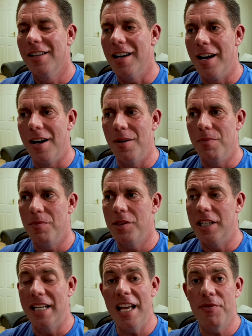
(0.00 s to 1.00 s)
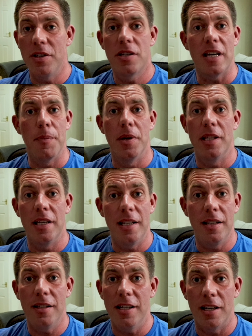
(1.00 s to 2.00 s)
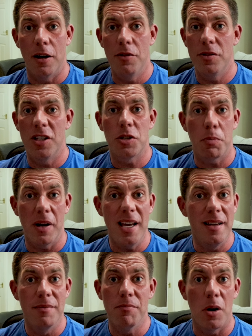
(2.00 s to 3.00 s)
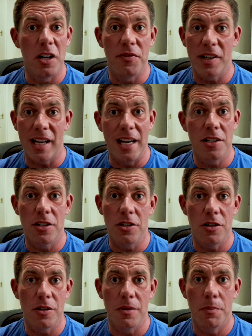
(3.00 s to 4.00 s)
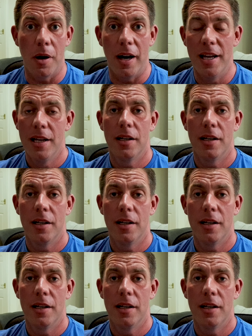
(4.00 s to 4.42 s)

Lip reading: than even some of the the spring modifications you can buy.